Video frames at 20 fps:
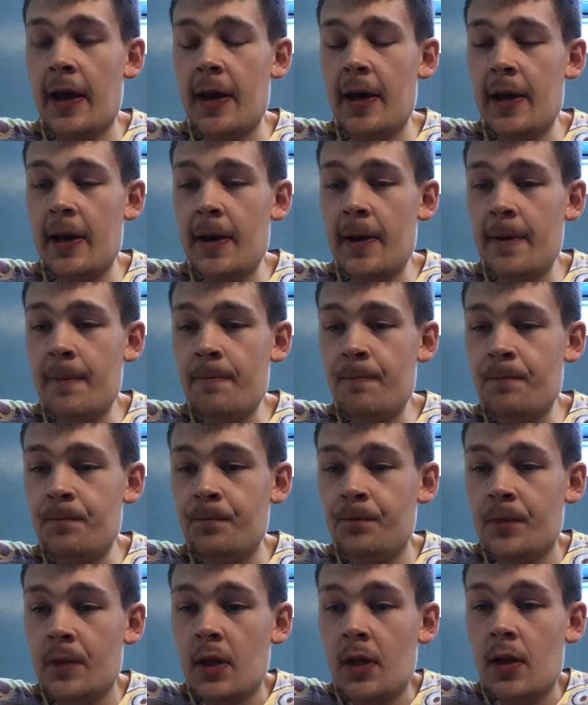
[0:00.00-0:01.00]

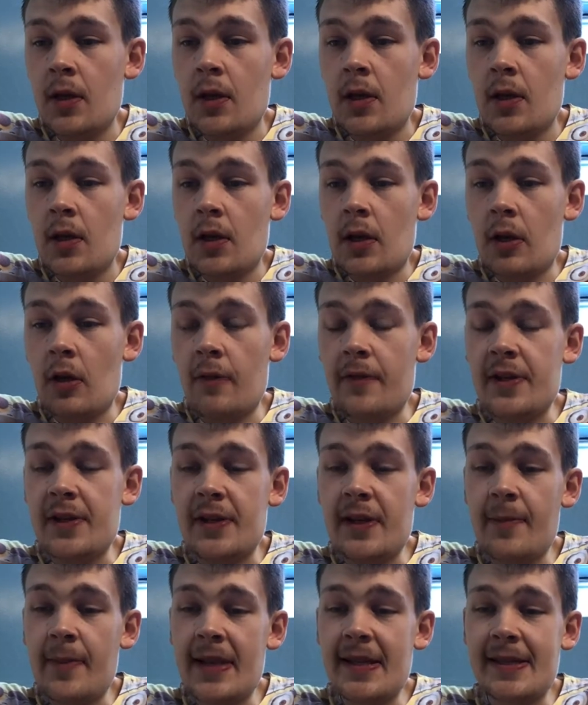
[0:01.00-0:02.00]
Now
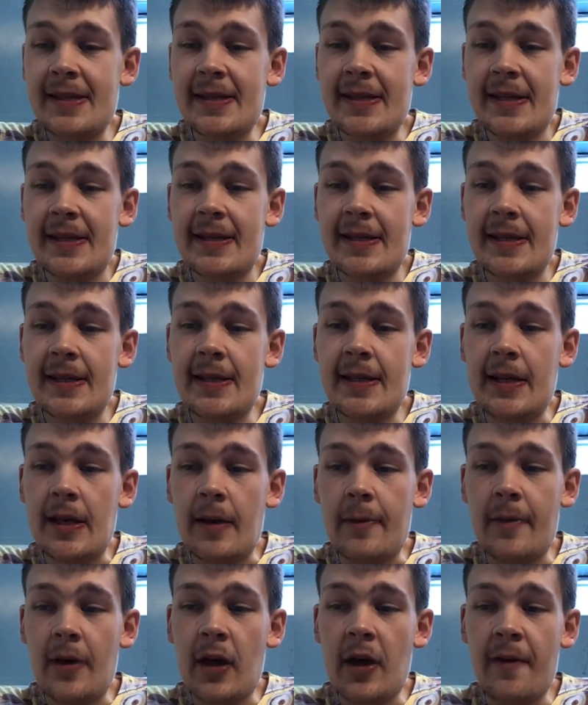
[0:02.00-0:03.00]
obviously Man
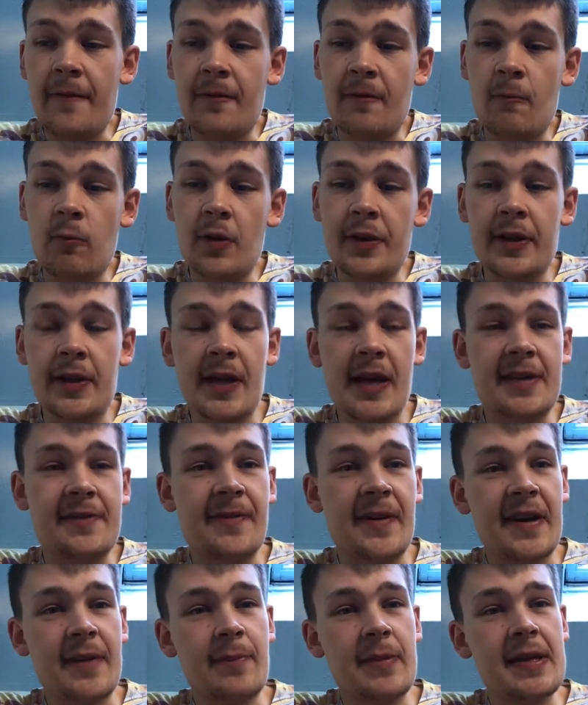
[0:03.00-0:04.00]
City have won the
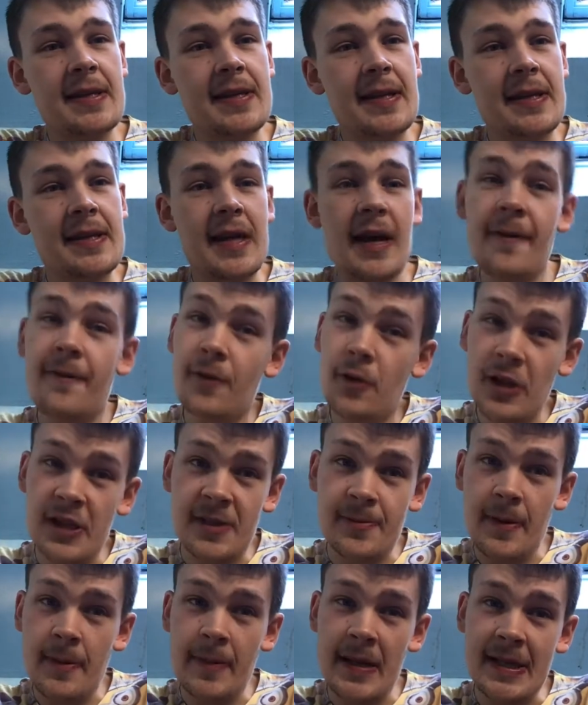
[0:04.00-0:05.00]
last 5 meetings. I
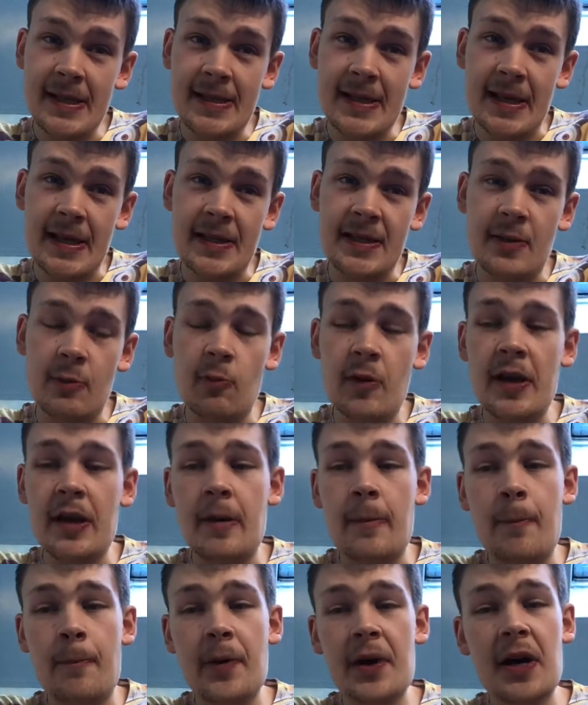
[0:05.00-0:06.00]
fully expect Man City to
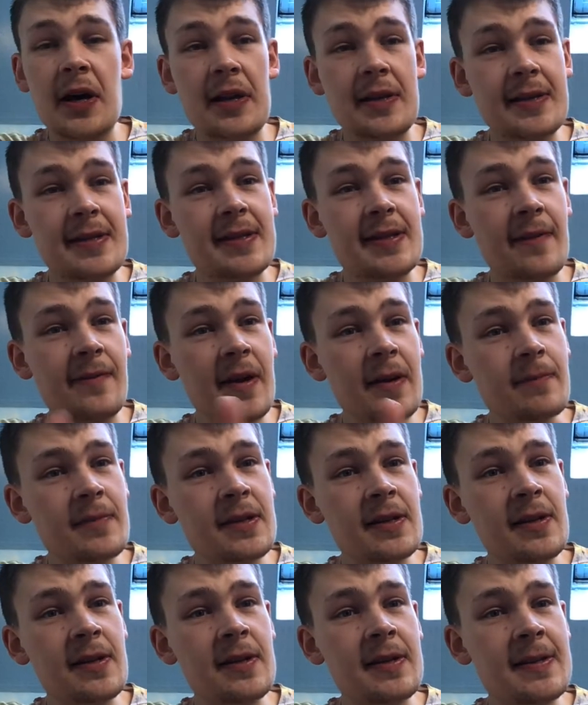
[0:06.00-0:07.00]
win, but
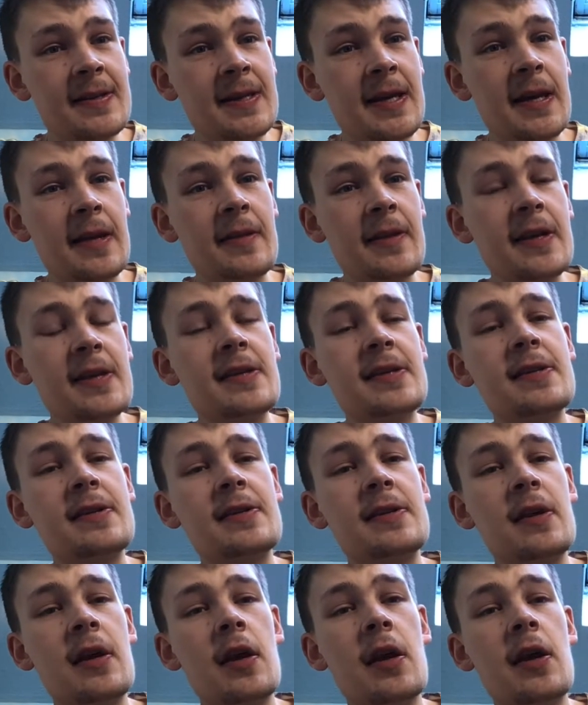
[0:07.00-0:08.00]
Southampton can take
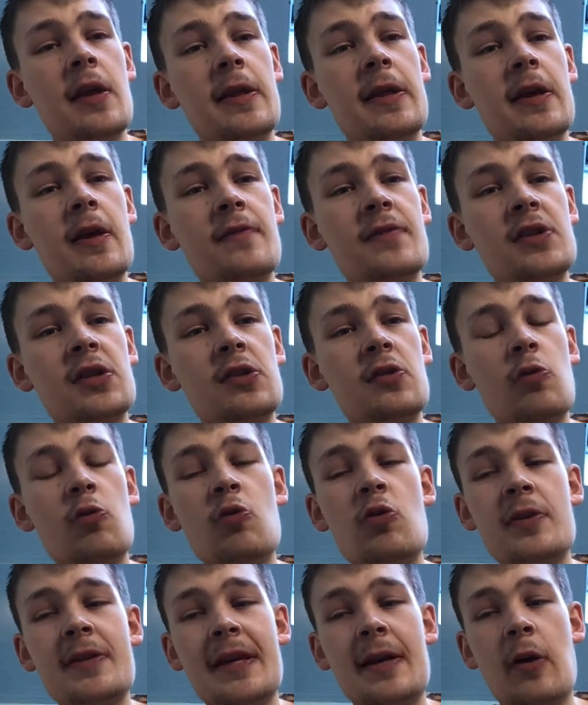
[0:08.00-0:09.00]
this. They have
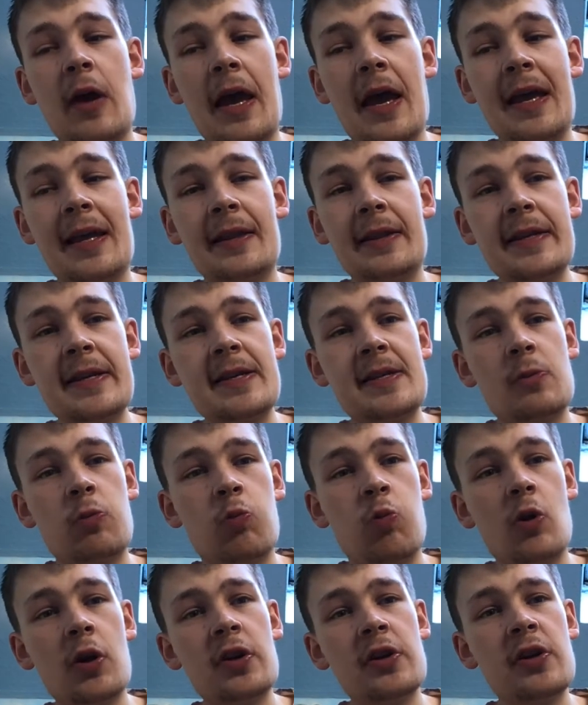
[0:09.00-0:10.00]
scored at
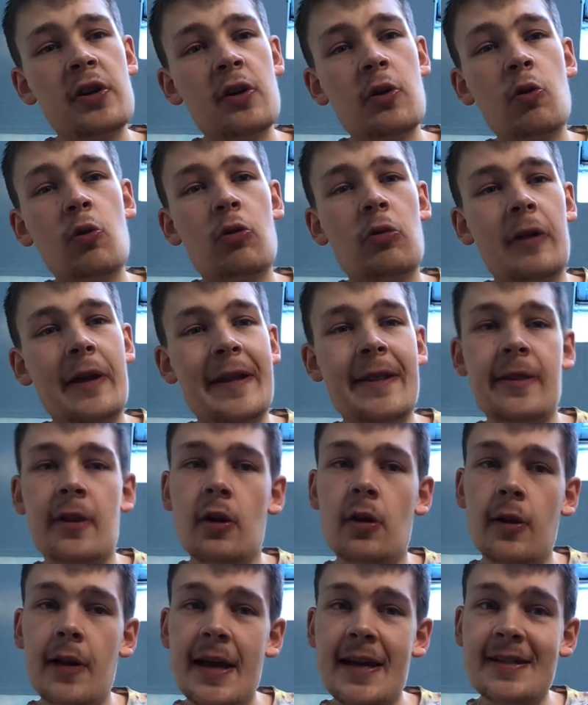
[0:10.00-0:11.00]
least 1 goal
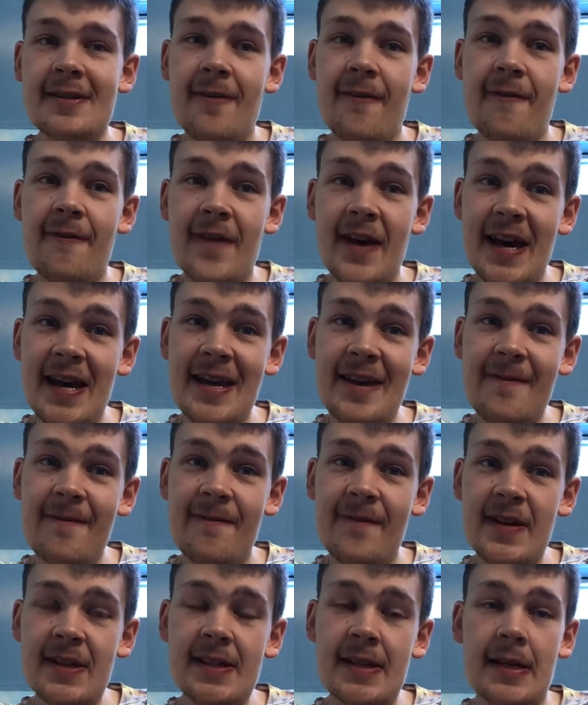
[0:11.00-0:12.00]
in their last
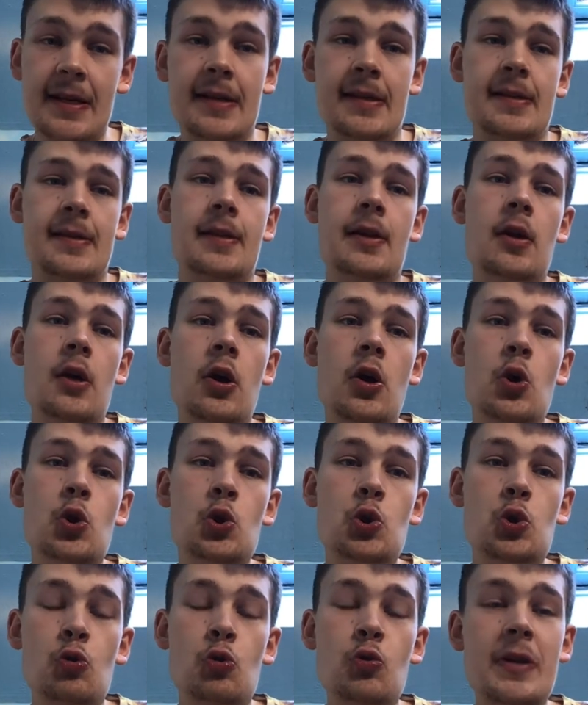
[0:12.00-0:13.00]
5 visits
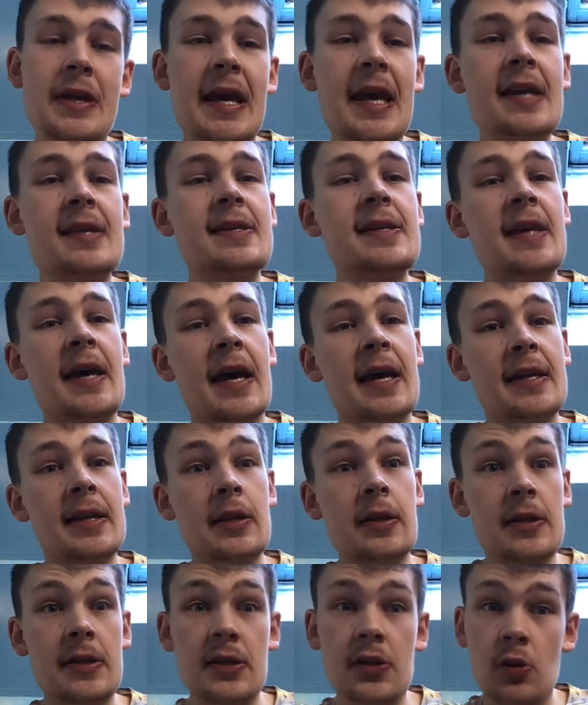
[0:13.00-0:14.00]
to the
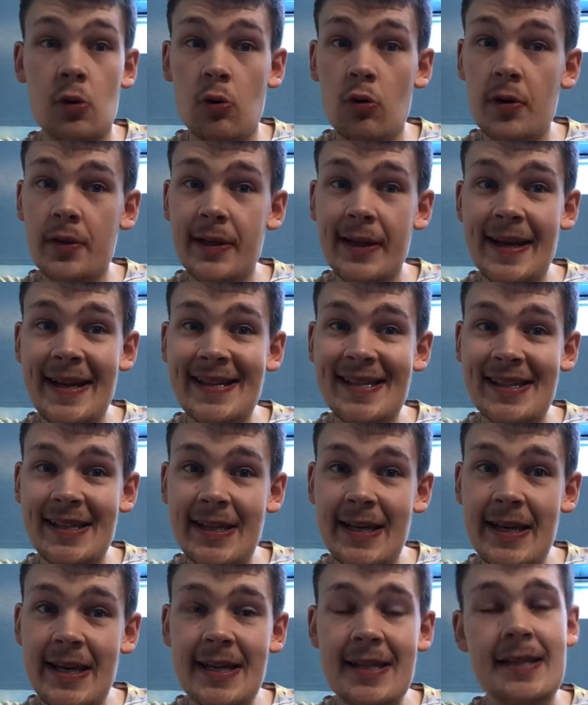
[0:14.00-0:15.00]
Etihad, and they scored
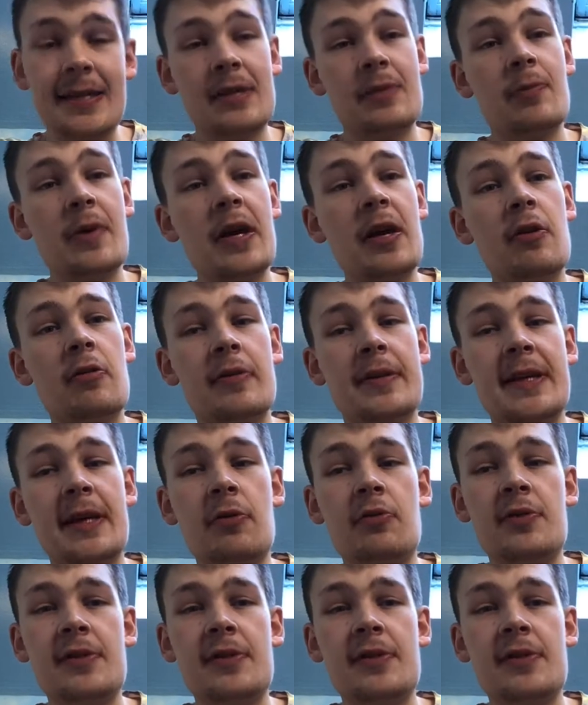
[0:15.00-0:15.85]
last night as well.